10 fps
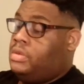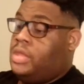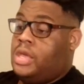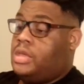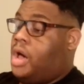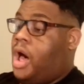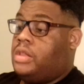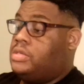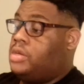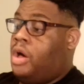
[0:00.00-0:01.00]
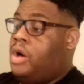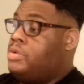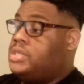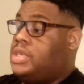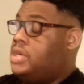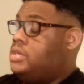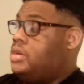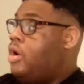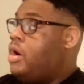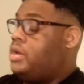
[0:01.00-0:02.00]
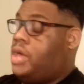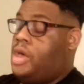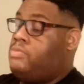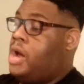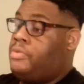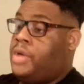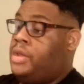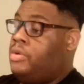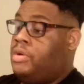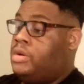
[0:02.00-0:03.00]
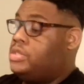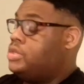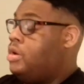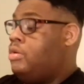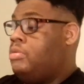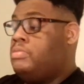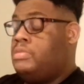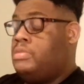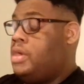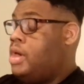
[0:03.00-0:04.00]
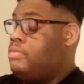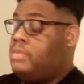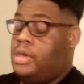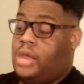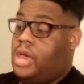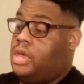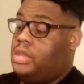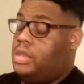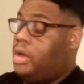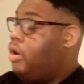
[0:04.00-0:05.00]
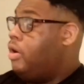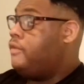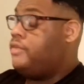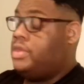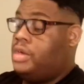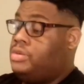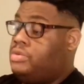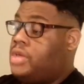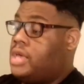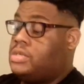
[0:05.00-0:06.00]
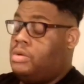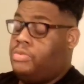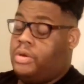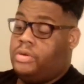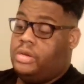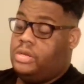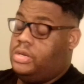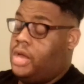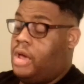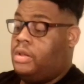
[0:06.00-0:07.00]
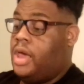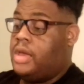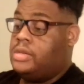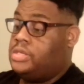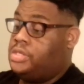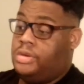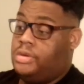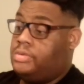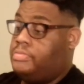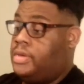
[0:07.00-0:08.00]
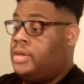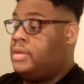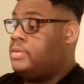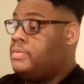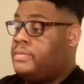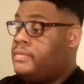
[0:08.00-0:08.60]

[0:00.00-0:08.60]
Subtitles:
Nick Aldis always getting RKO by Randy Orton. So yeah, man. Hopefully they do that somewhere down the line this year, man.